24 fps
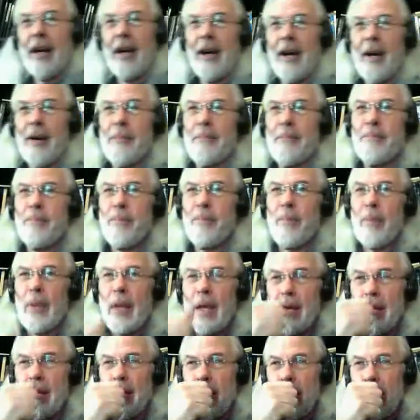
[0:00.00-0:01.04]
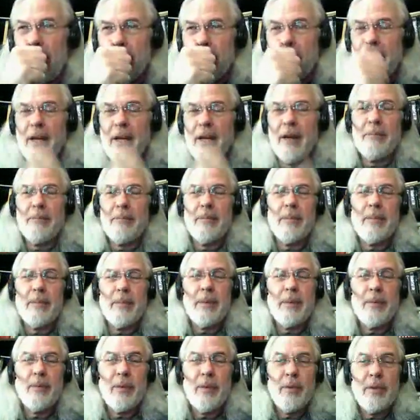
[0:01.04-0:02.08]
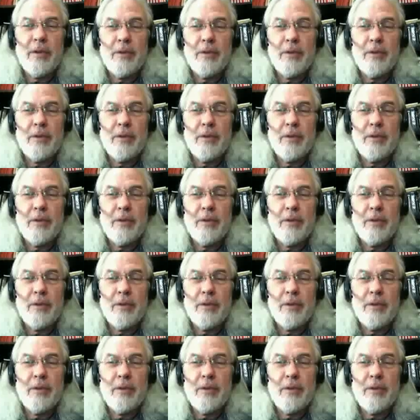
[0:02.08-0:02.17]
And we